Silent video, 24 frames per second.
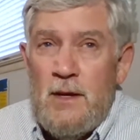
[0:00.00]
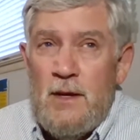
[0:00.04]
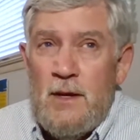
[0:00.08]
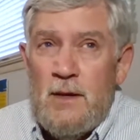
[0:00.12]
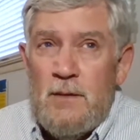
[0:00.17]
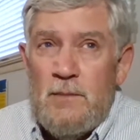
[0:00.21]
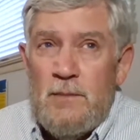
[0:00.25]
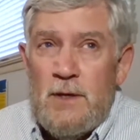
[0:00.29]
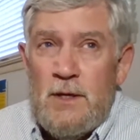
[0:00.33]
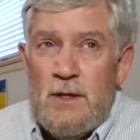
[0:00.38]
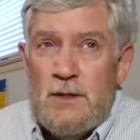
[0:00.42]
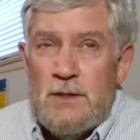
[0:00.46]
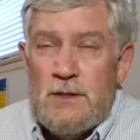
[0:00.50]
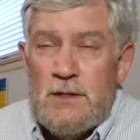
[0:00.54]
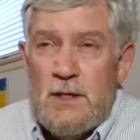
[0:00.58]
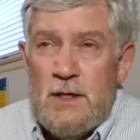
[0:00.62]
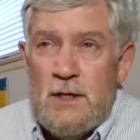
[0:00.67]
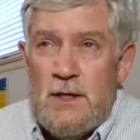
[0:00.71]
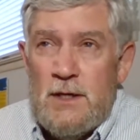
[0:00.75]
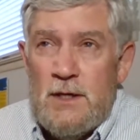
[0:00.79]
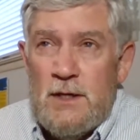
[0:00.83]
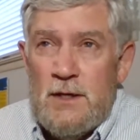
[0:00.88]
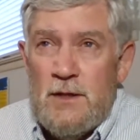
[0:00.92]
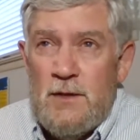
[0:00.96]
because
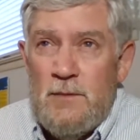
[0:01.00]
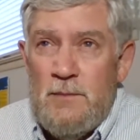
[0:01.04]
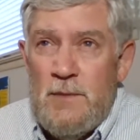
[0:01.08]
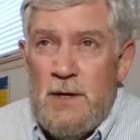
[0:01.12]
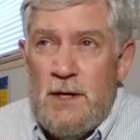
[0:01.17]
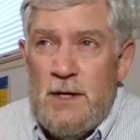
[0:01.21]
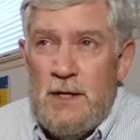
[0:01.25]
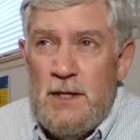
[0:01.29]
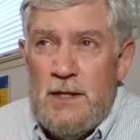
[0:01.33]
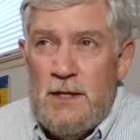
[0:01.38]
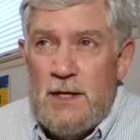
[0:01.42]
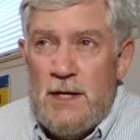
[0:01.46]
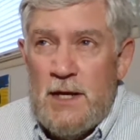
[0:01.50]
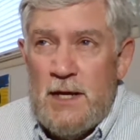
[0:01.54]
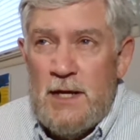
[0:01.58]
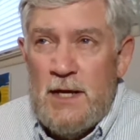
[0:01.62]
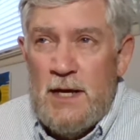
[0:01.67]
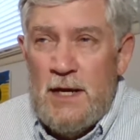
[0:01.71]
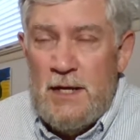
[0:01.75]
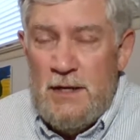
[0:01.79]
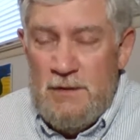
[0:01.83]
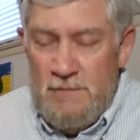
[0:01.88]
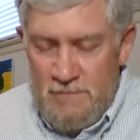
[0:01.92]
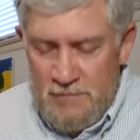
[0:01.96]
the money that I
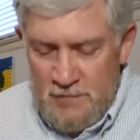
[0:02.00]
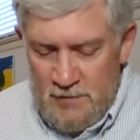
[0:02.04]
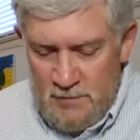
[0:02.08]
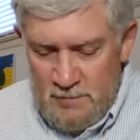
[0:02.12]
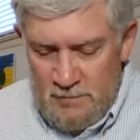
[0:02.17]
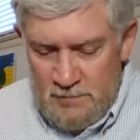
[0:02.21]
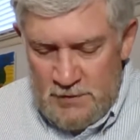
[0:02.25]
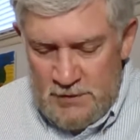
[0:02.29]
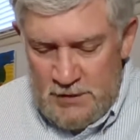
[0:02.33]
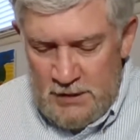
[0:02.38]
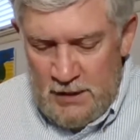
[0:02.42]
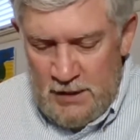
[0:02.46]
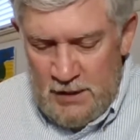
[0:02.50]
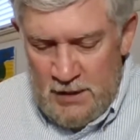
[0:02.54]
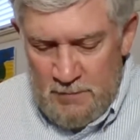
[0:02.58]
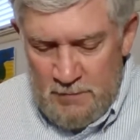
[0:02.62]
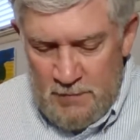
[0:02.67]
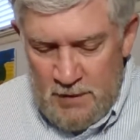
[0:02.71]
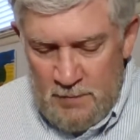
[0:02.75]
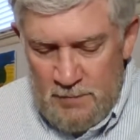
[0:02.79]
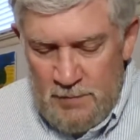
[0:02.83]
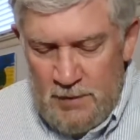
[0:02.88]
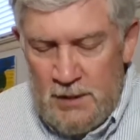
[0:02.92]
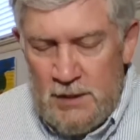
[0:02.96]
had from selling
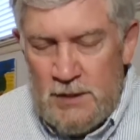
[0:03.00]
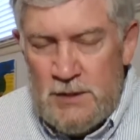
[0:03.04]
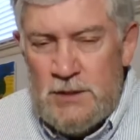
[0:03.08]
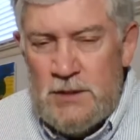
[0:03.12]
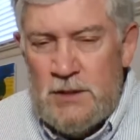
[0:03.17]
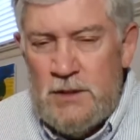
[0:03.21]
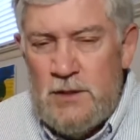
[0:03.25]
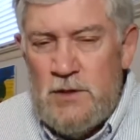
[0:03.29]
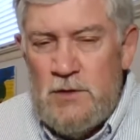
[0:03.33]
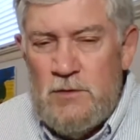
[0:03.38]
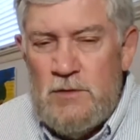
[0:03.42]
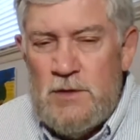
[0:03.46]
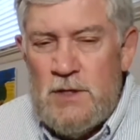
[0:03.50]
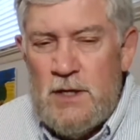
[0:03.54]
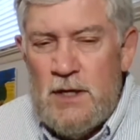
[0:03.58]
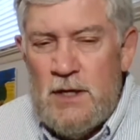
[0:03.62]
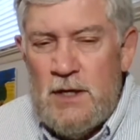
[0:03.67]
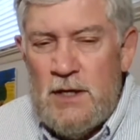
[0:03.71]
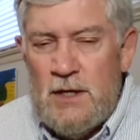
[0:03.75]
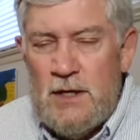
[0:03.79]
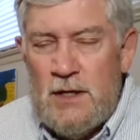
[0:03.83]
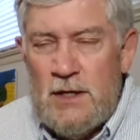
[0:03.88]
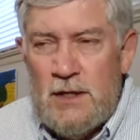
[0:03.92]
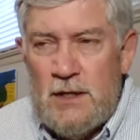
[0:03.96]
my place in
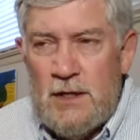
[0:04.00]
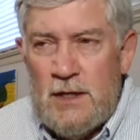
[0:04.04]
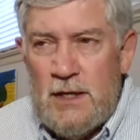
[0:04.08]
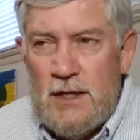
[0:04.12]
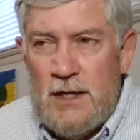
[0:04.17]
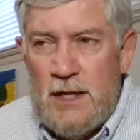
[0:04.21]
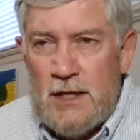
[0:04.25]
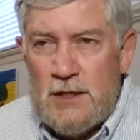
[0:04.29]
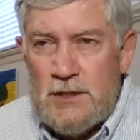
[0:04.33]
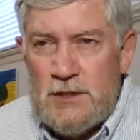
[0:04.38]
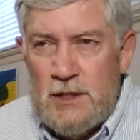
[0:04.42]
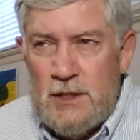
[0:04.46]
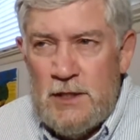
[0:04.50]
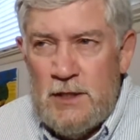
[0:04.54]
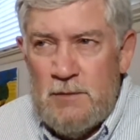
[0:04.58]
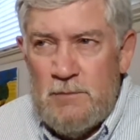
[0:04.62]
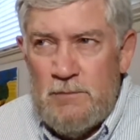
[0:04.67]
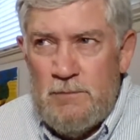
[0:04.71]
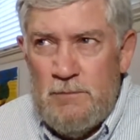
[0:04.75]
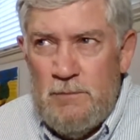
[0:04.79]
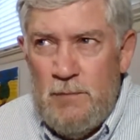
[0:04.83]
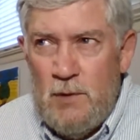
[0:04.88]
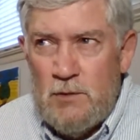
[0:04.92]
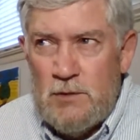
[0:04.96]
Utah had actually
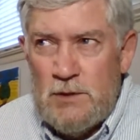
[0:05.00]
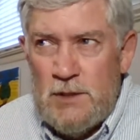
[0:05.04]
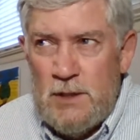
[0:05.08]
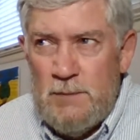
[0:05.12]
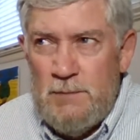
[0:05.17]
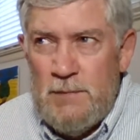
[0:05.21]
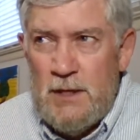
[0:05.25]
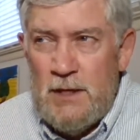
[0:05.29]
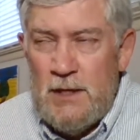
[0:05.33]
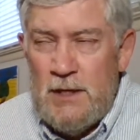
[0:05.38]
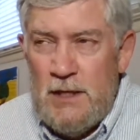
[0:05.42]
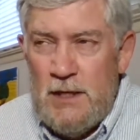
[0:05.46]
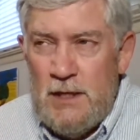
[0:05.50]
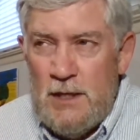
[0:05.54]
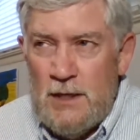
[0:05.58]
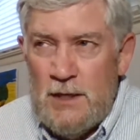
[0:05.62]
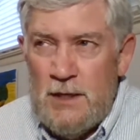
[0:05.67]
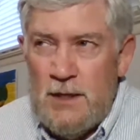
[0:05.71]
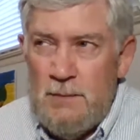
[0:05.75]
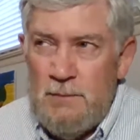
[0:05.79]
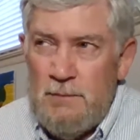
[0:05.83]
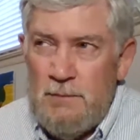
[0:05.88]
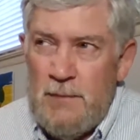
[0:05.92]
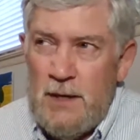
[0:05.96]
mostly been eaten
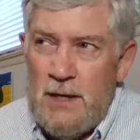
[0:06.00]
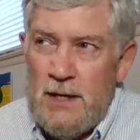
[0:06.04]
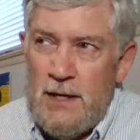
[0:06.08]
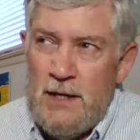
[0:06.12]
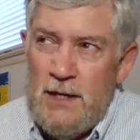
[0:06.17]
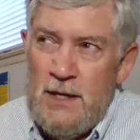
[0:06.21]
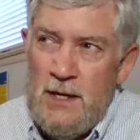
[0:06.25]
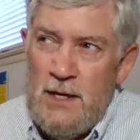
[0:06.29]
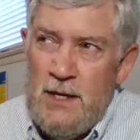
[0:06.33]
up by